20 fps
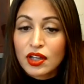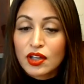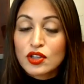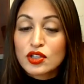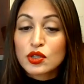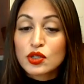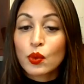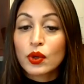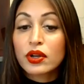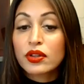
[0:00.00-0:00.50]

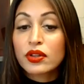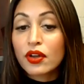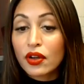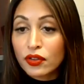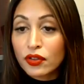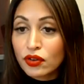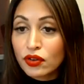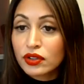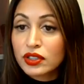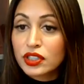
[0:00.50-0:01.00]
So one of the
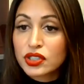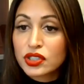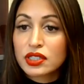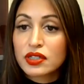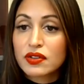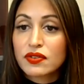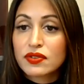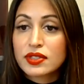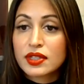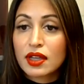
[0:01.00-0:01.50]
other
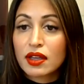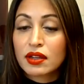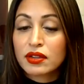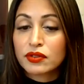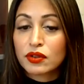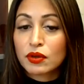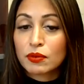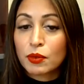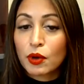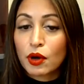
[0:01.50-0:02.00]
initiatives
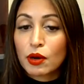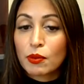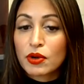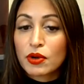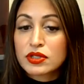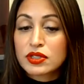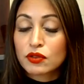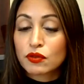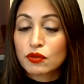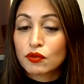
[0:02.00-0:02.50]
under Borough
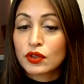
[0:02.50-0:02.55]
President